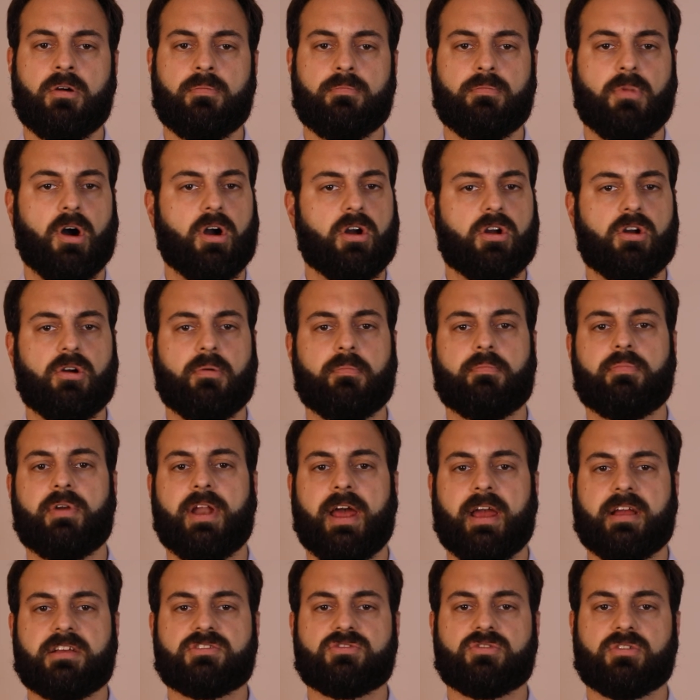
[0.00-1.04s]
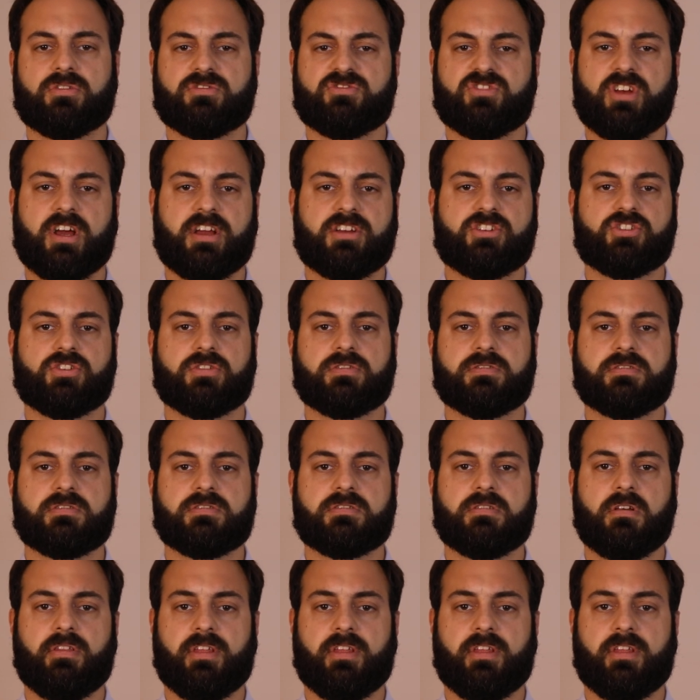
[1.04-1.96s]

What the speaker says: More complex transactions